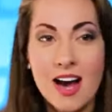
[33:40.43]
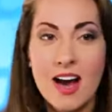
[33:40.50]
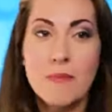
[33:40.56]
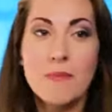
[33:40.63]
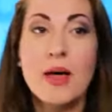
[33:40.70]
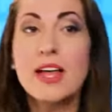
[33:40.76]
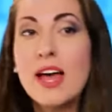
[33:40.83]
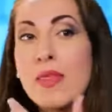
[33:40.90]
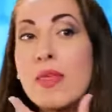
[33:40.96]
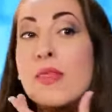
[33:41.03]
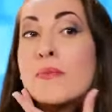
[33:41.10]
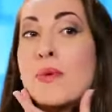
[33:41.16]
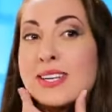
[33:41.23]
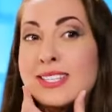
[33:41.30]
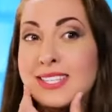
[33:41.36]
and then
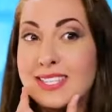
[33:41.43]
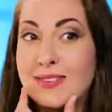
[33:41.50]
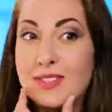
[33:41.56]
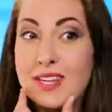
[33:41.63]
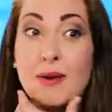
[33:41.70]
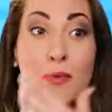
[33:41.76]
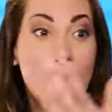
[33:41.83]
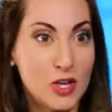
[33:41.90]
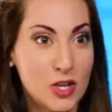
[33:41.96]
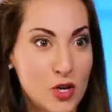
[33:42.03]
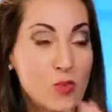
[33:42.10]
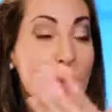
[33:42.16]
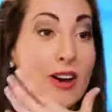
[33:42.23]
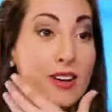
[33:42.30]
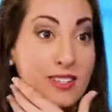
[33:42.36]
the presence of stubble, and
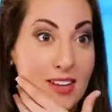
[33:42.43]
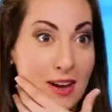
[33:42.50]
you wear